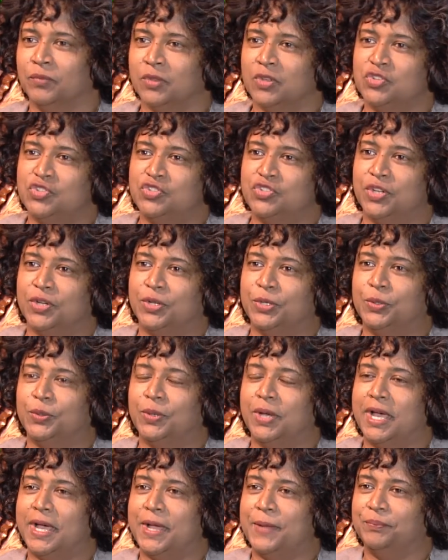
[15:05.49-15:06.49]
So,
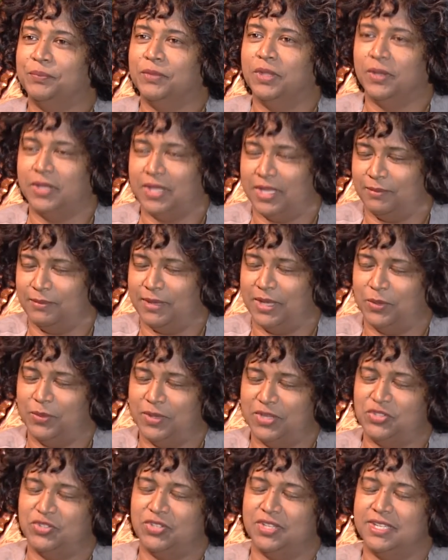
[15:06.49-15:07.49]
okay, my
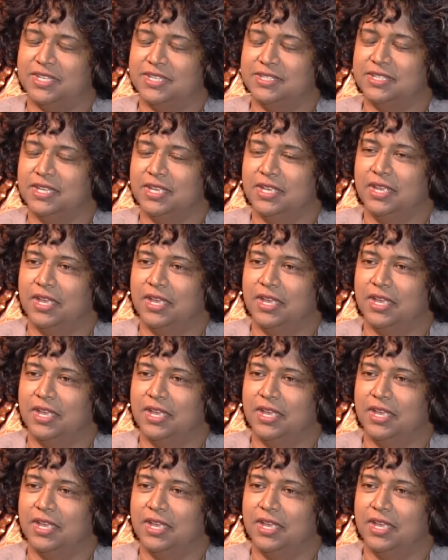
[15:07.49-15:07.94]
question is